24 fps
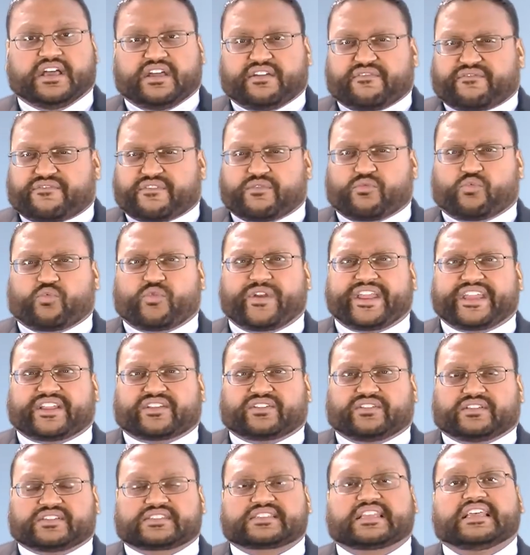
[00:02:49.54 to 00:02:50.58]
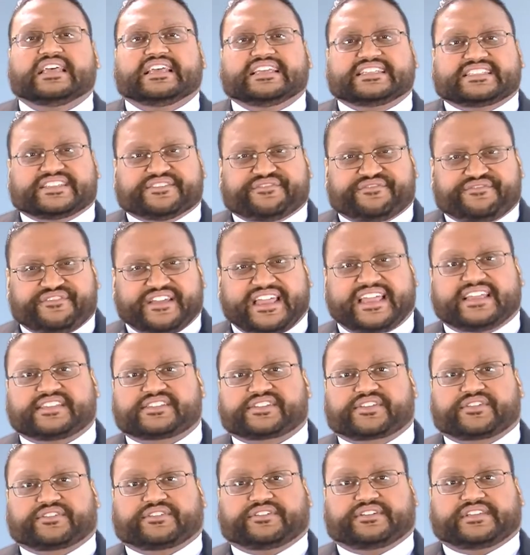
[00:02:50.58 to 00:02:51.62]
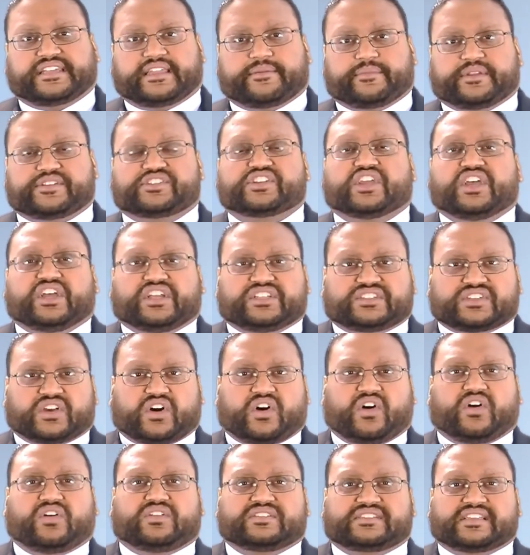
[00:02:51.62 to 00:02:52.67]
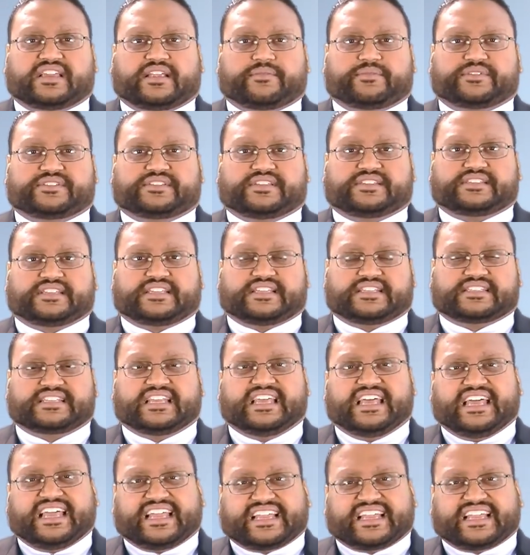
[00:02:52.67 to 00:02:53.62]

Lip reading: From wrinkles to vascular damage to Alzheimer's disease,